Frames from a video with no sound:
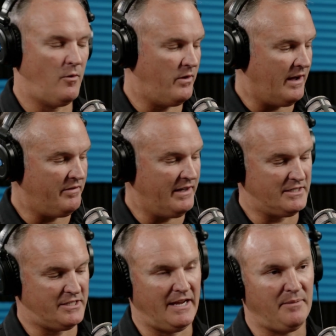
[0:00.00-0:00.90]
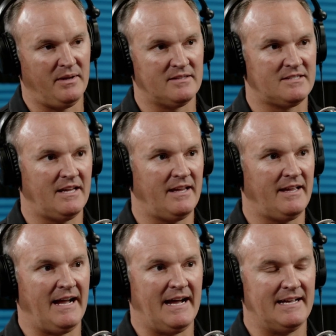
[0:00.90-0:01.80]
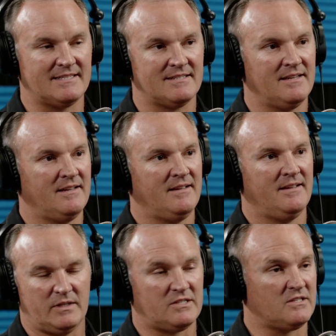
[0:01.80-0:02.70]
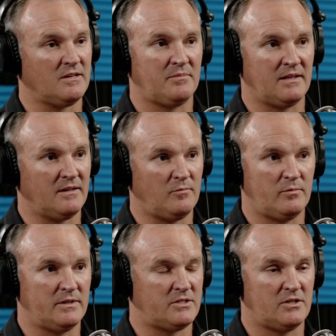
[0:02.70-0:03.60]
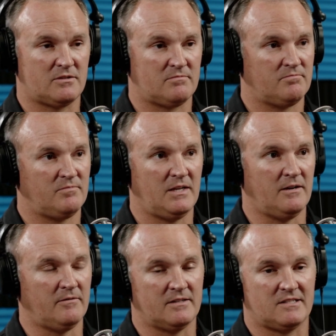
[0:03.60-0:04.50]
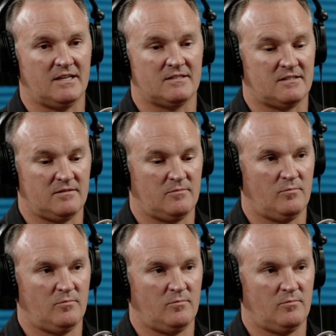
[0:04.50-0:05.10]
And without that champion saying, guys, this is something that is just, in a sense,